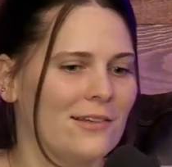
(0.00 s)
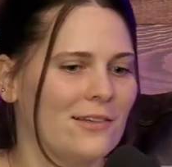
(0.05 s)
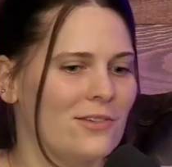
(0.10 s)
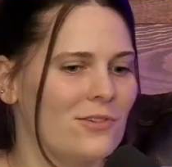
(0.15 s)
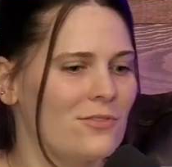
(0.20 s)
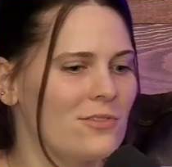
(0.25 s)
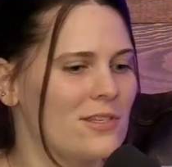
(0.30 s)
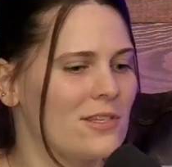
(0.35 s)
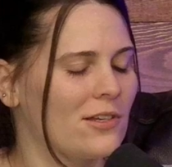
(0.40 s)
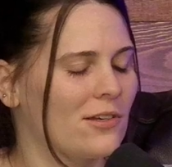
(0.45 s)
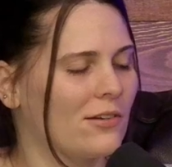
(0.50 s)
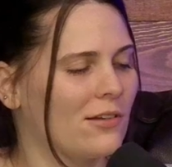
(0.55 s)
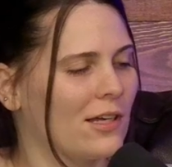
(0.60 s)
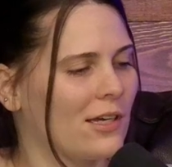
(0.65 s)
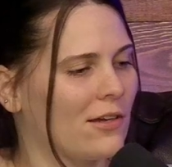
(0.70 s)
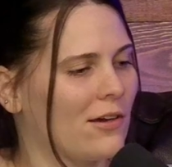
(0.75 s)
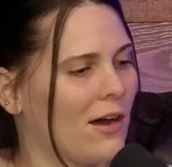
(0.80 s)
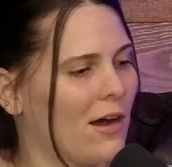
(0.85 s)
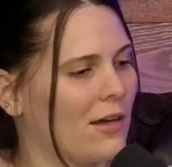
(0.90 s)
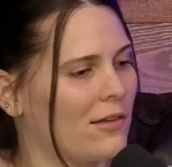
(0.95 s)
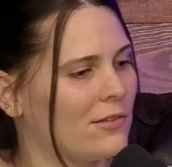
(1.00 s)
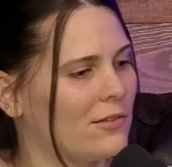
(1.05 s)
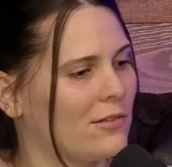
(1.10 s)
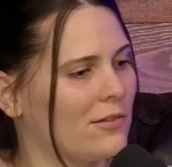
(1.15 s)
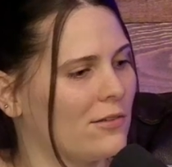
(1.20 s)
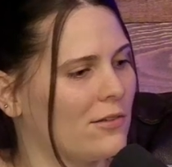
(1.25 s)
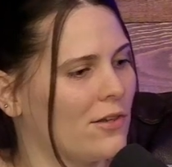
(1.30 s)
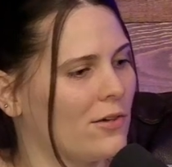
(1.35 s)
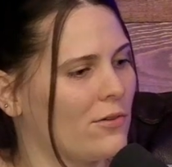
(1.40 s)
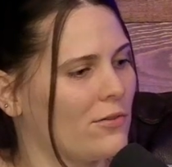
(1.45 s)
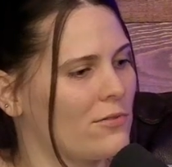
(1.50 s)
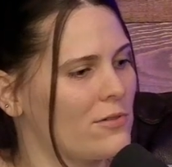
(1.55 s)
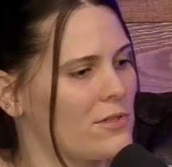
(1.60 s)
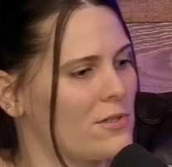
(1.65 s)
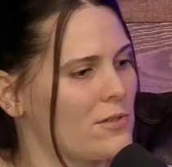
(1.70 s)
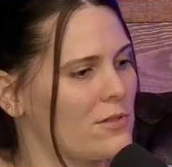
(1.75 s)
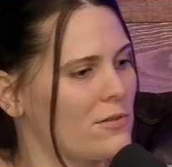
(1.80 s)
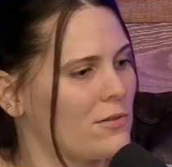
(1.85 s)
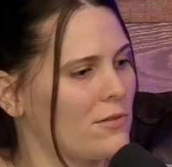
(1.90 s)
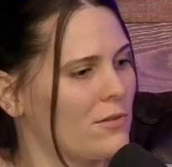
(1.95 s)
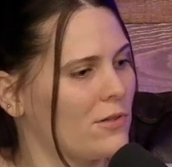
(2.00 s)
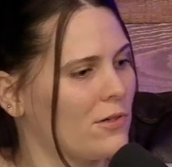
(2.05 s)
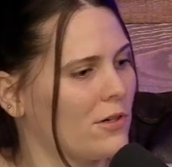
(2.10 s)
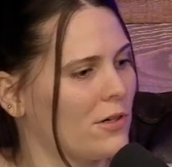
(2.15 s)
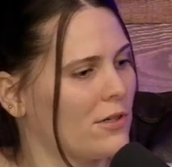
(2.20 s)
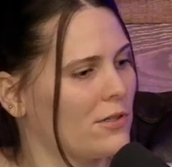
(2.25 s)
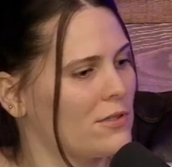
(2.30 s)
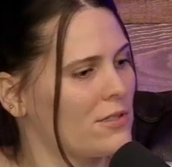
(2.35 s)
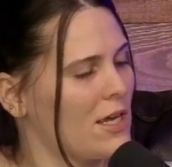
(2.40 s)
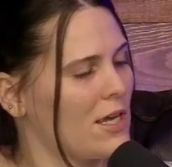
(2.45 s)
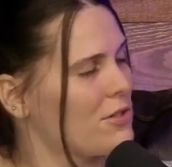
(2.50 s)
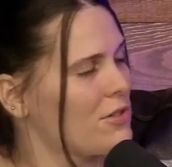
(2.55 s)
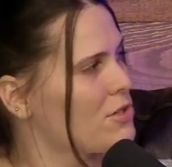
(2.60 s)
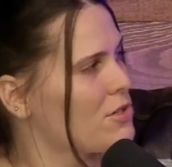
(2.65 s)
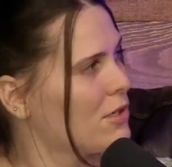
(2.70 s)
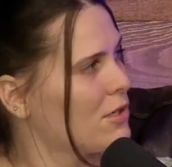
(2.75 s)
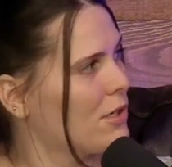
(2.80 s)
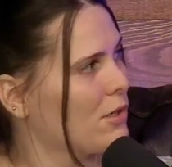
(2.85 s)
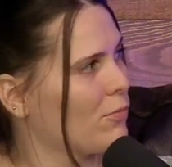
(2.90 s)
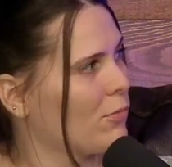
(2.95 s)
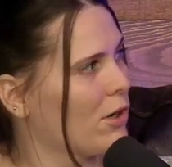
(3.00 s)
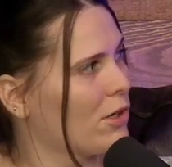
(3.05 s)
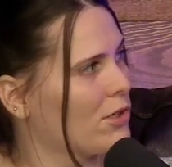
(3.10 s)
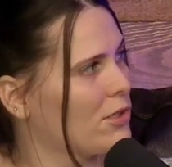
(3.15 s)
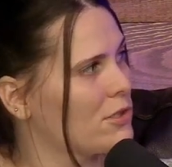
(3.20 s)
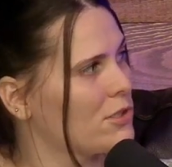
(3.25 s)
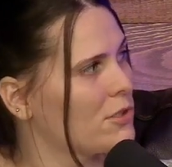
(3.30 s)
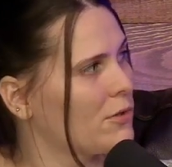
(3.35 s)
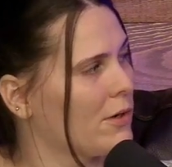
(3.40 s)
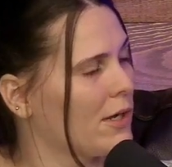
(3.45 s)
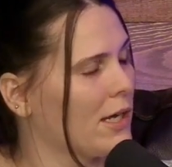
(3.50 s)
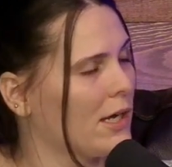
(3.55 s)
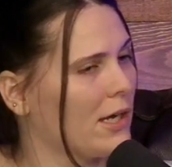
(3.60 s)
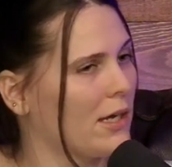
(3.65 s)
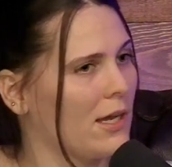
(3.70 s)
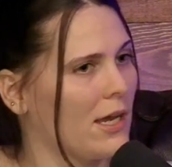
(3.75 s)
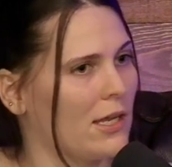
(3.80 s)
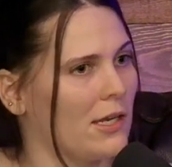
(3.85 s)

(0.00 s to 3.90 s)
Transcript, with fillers: You still, like, God knows your intention and what you're doing.